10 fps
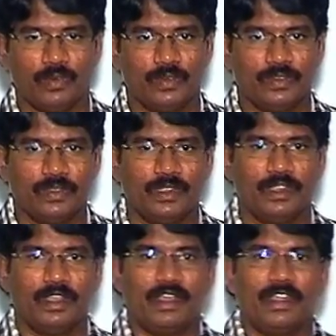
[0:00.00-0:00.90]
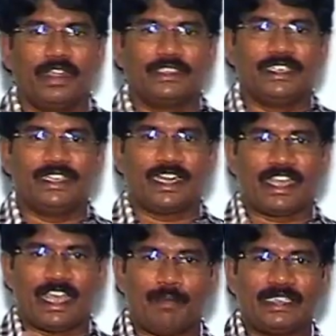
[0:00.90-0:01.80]
Now,
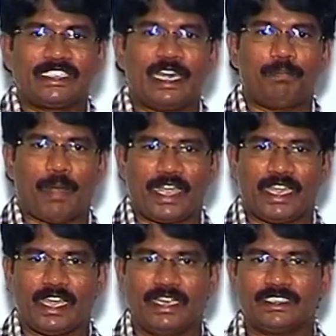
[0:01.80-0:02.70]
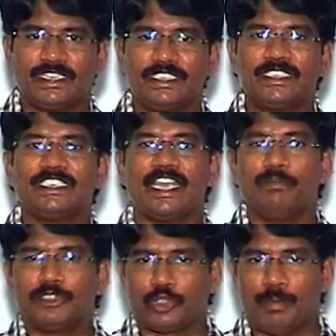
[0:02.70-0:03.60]
see that chemistry practical
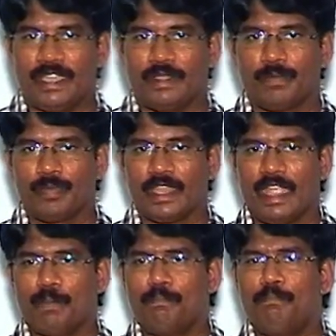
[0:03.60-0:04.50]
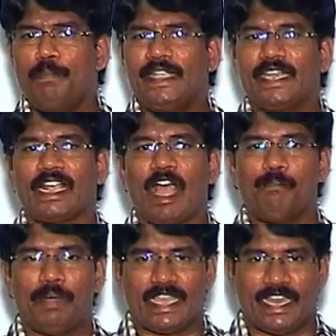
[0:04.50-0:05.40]
seems to be a
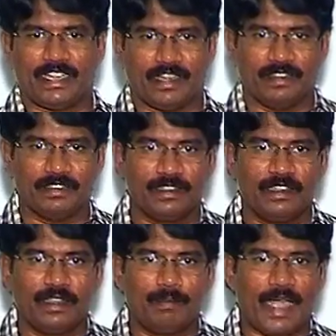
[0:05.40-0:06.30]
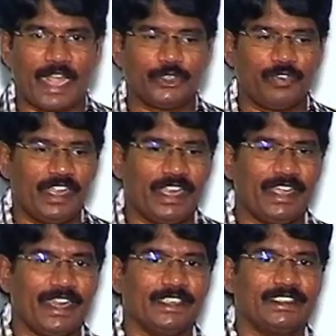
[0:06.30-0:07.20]
bit complicated, but
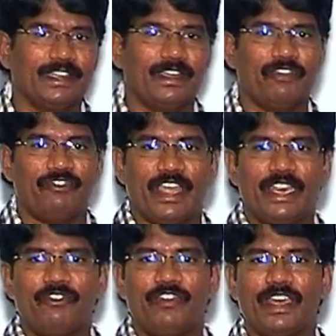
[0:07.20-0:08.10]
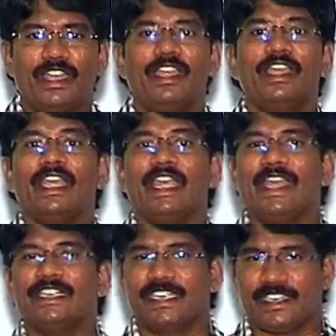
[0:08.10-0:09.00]
actually it is a very,
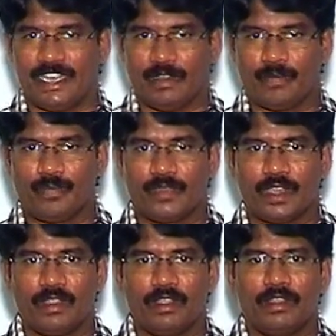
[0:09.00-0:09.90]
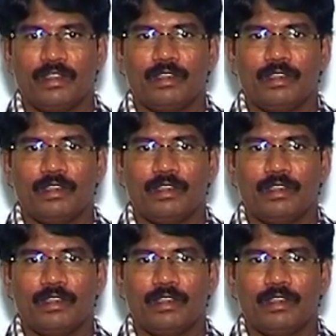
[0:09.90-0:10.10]
very easy thing.